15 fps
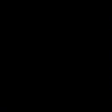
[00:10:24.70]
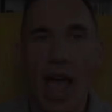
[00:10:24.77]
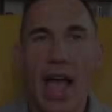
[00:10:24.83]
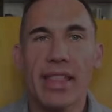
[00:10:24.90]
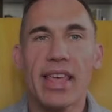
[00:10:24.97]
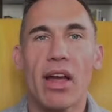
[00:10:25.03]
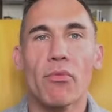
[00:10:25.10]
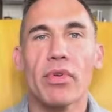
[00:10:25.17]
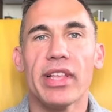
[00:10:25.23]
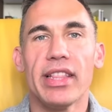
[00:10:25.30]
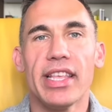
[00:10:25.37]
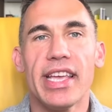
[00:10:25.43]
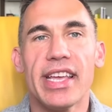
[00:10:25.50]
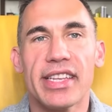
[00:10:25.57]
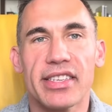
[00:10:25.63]
And that
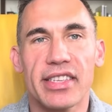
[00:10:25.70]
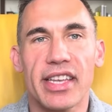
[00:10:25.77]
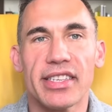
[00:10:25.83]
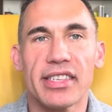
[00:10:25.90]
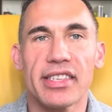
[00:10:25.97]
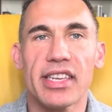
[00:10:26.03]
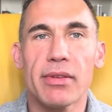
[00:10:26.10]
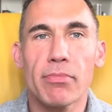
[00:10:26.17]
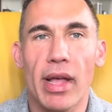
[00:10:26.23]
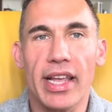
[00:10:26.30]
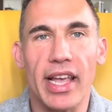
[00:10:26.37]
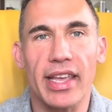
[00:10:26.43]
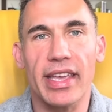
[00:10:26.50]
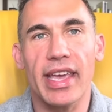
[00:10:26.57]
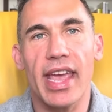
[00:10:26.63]
release can seem like
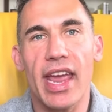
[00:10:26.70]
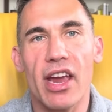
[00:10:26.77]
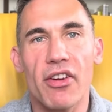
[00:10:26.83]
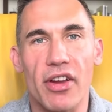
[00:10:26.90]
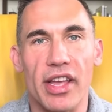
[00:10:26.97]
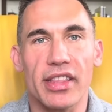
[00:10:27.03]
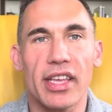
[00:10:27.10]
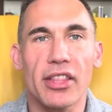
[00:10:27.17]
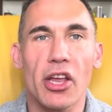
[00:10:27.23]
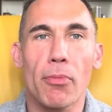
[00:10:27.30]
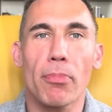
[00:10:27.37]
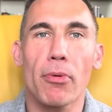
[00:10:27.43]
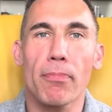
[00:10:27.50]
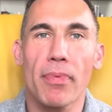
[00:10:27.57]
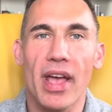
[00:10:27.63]
a carrot that they're
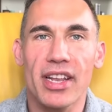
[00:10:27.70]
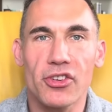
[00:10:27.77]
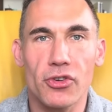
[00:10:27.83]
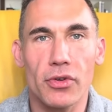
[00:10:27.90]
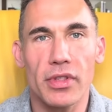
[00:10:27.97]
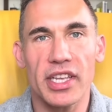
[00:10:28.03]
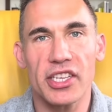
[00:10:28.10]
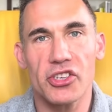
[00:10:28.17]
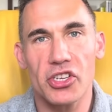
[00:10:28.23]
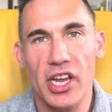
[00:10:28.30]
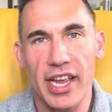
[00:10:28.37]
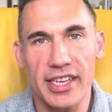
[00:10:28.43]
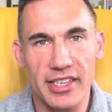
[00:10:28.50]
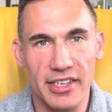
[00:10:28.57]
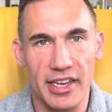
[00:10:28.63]
perpetually
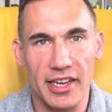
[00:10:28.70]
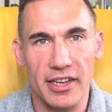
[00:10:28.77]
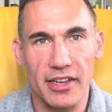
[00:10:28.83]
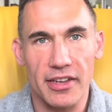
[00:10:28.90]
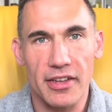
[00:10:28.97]
chasing.